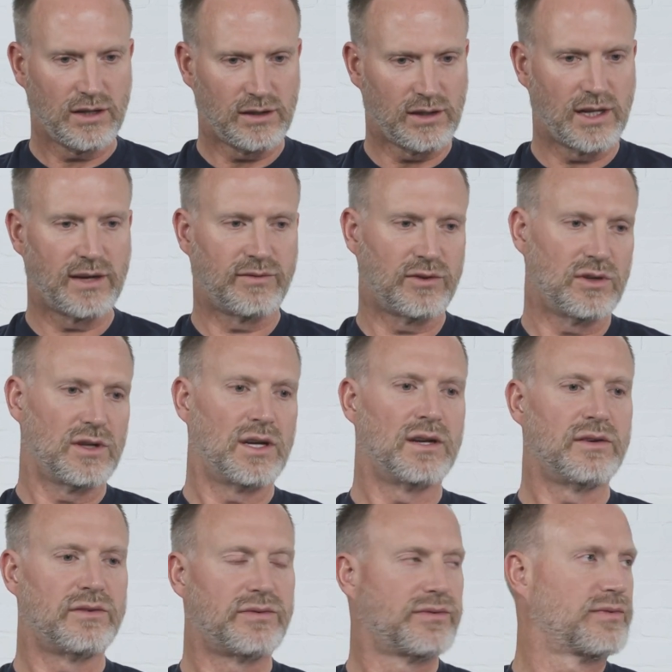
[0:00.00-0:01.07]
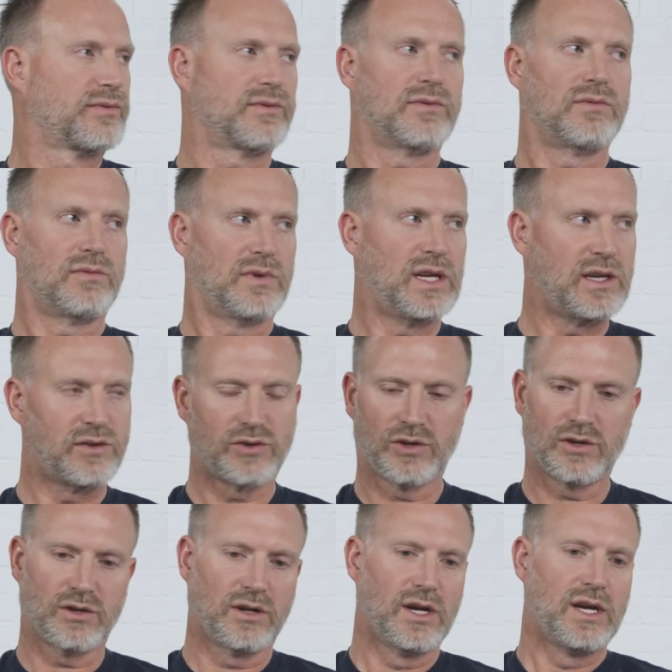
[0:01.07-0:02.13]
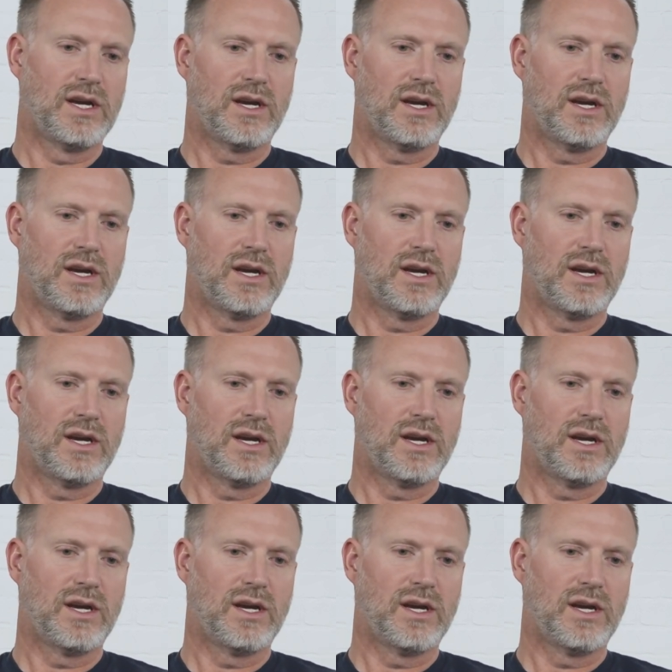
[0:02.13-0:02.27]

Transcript: level of either